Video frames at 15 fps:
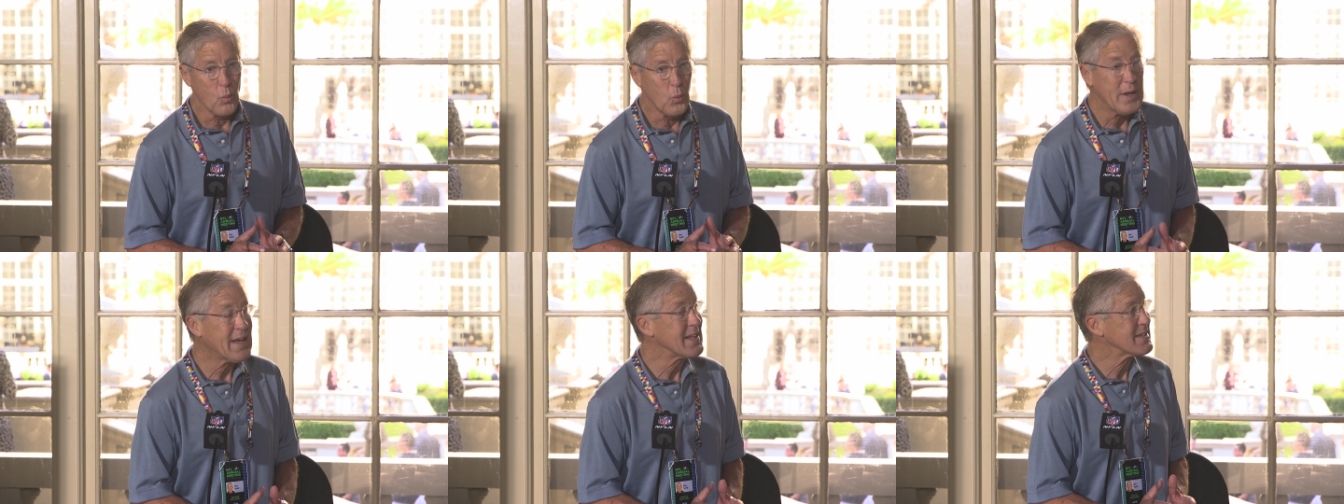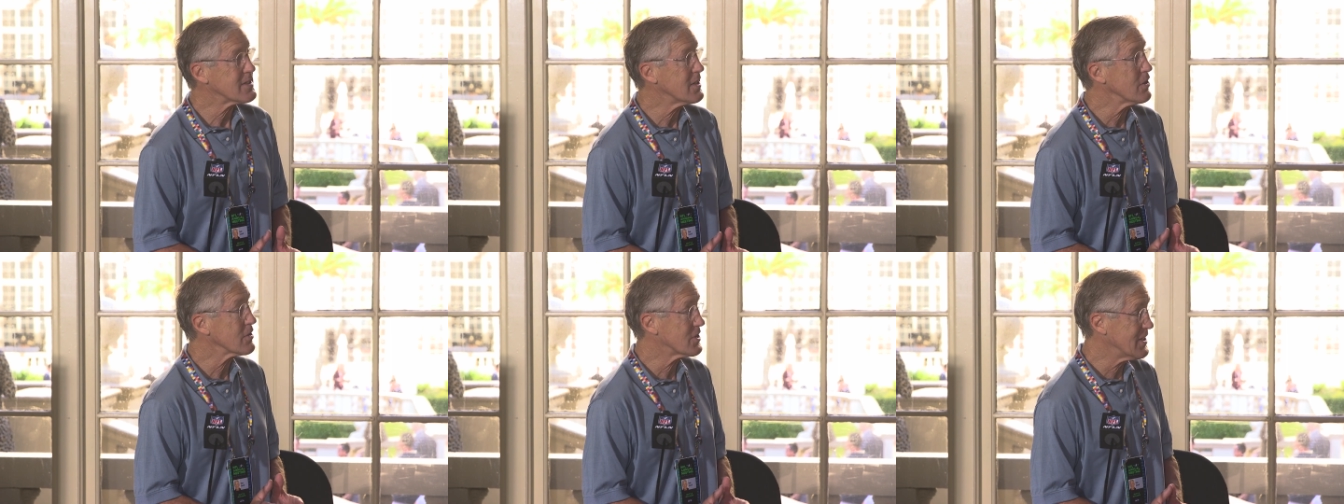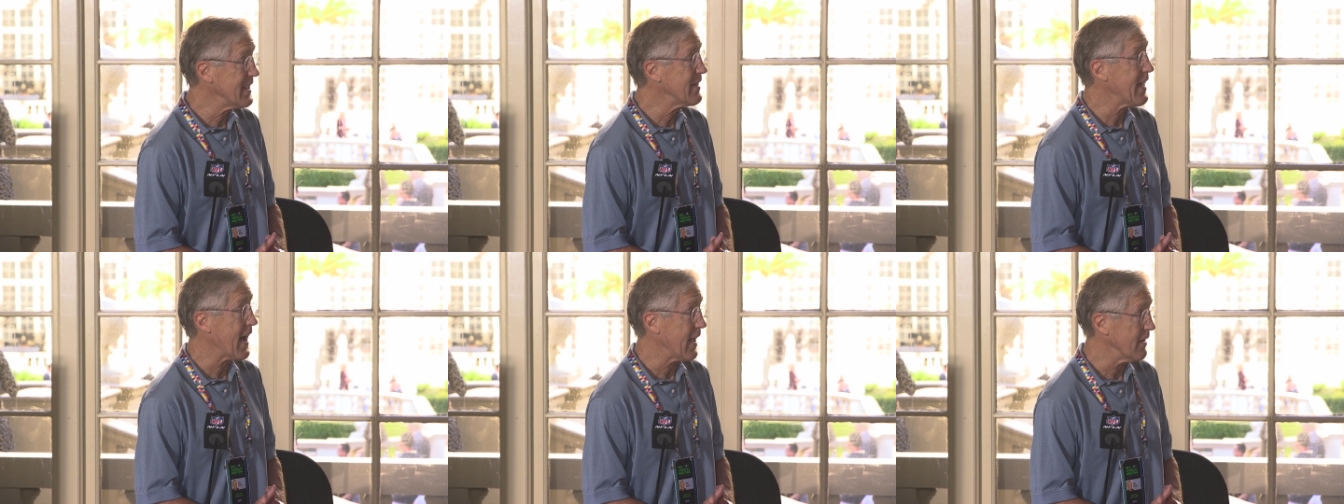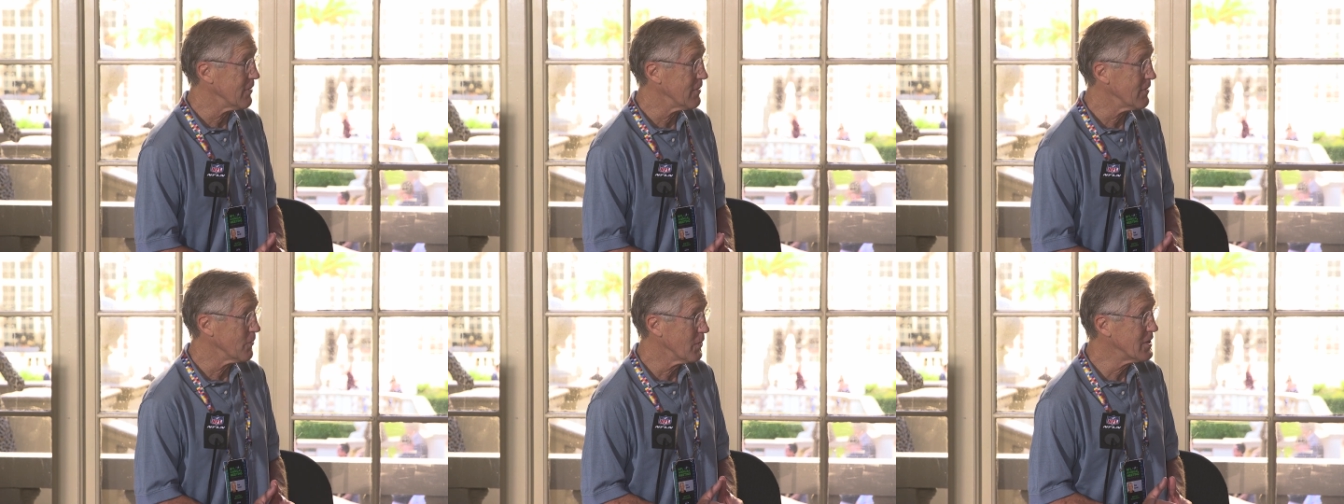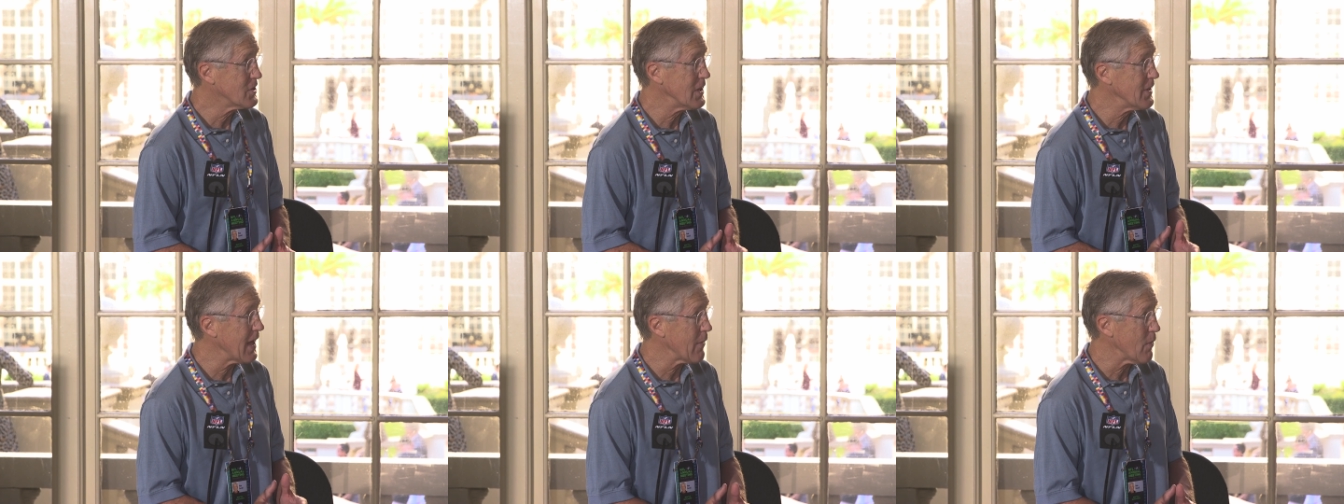We can still see that. We
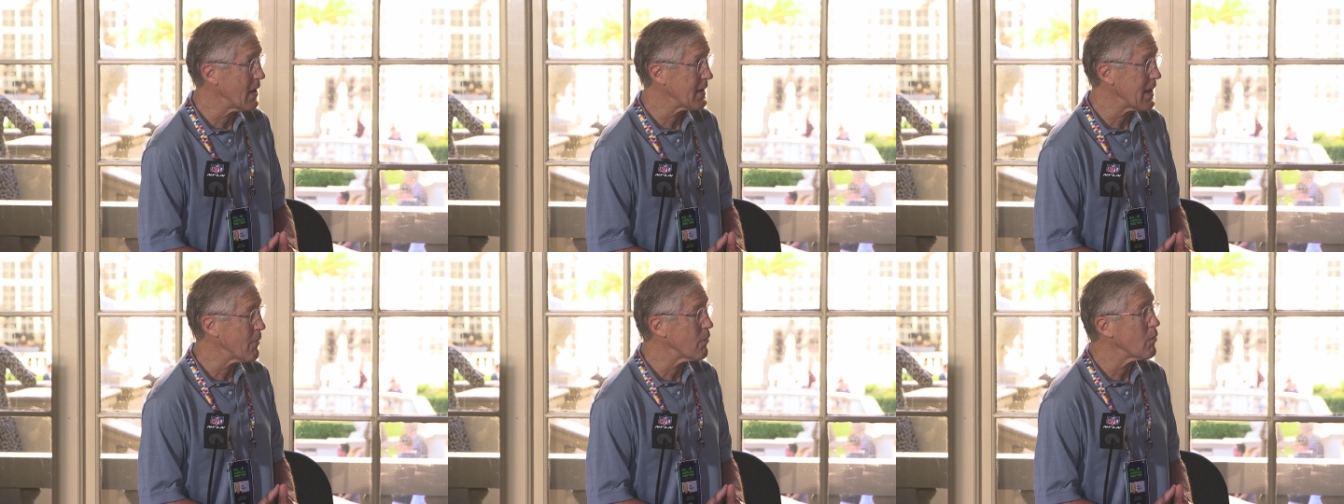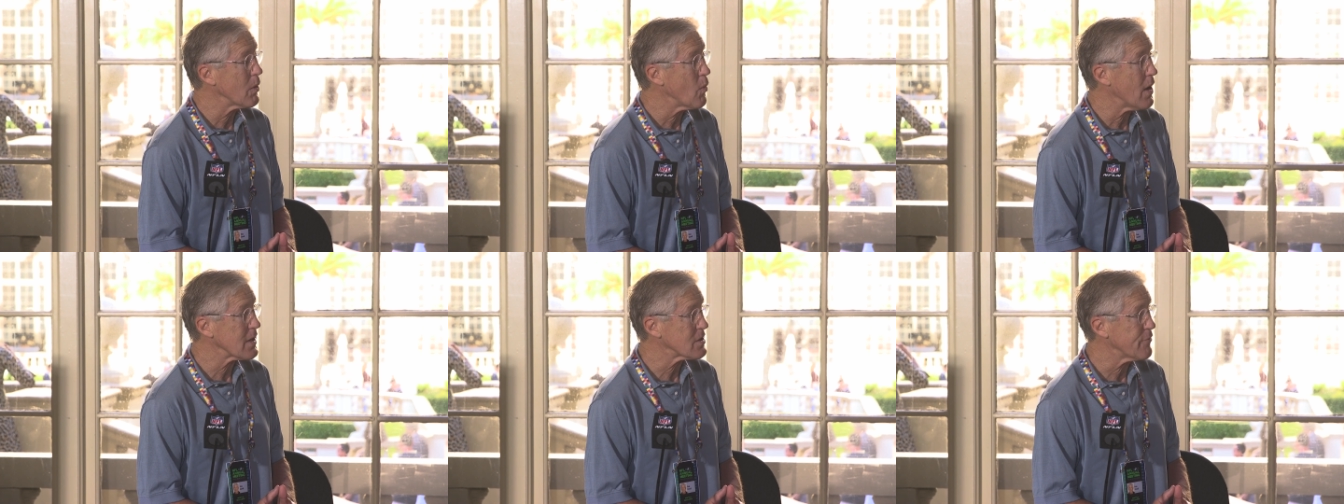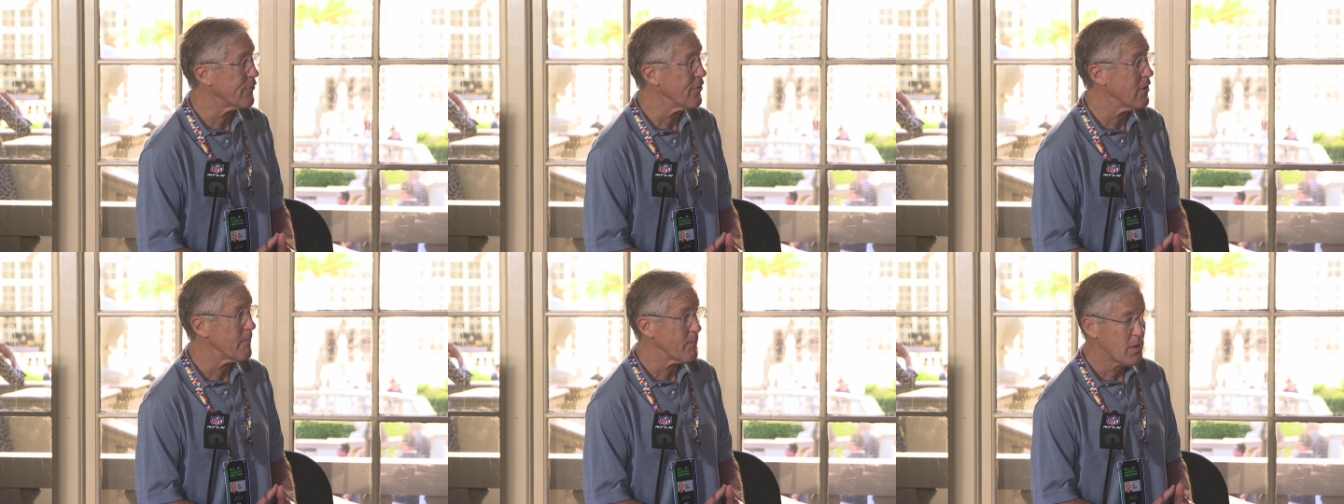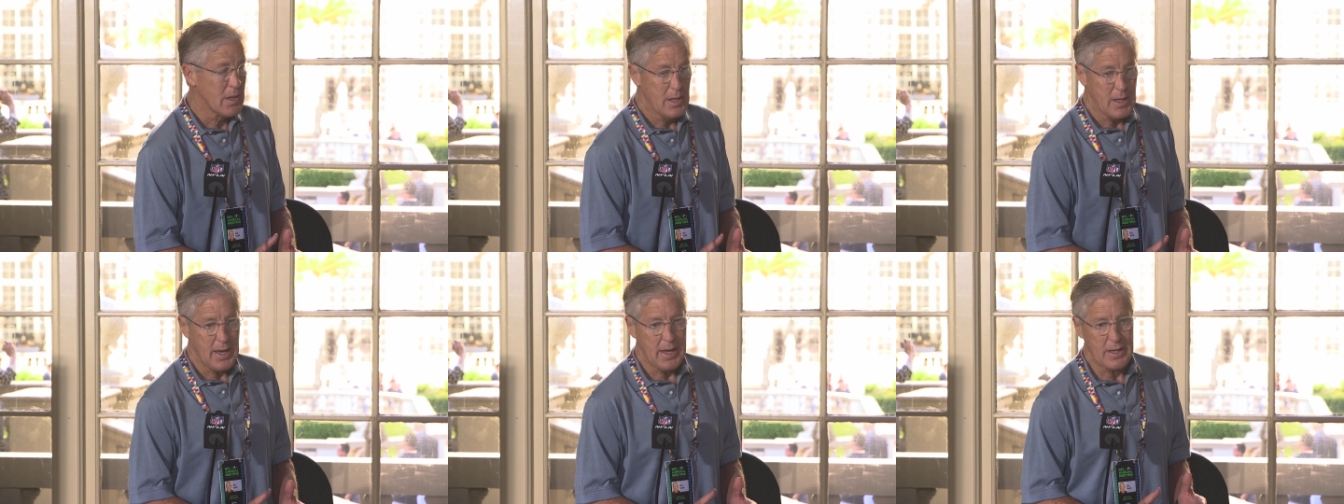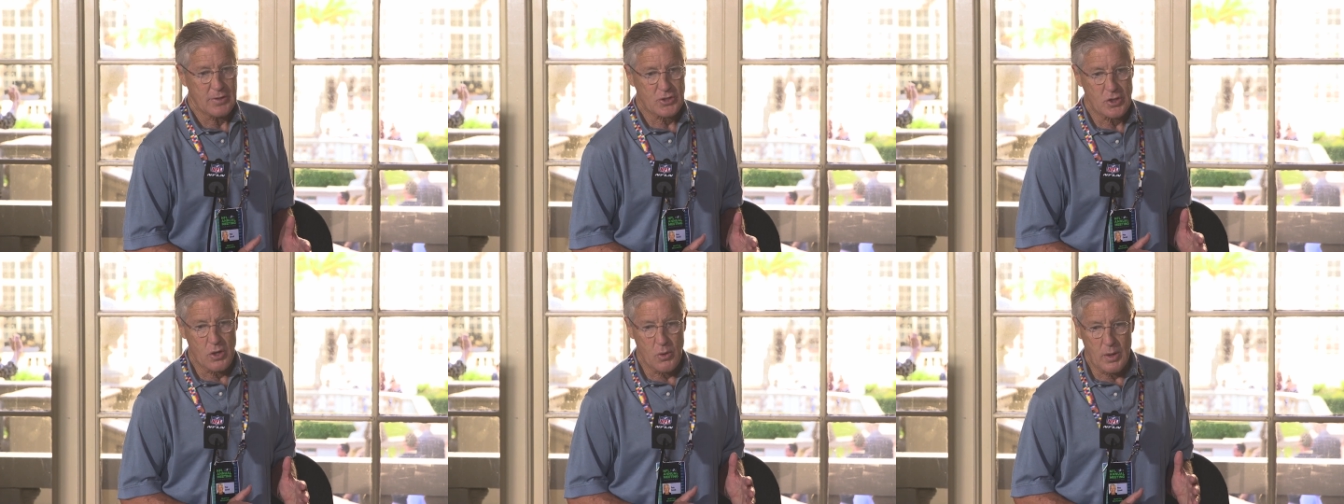see that right now when we watch the film,
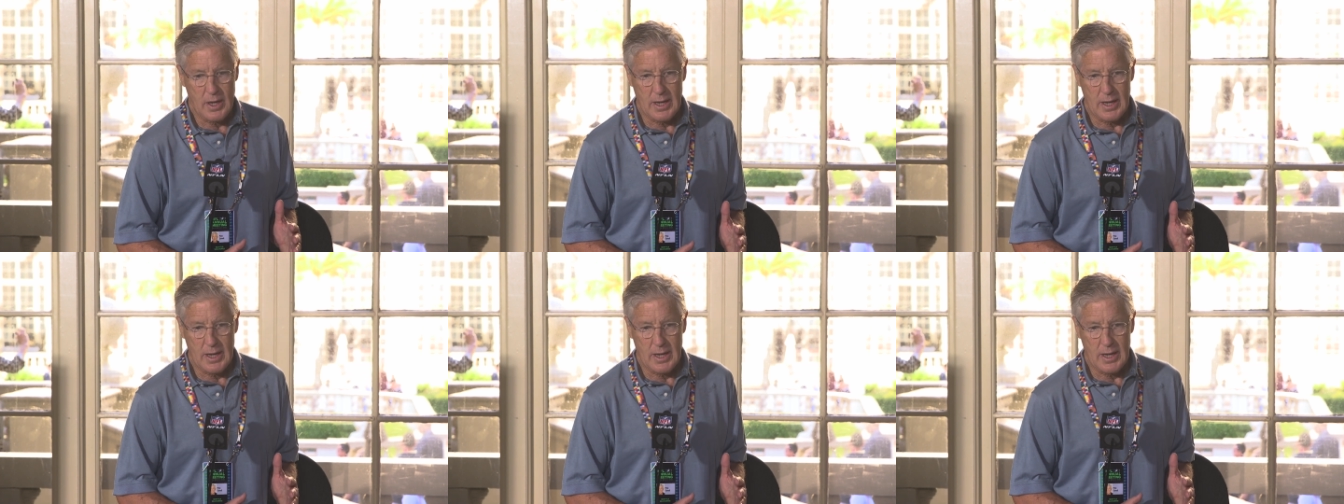and so.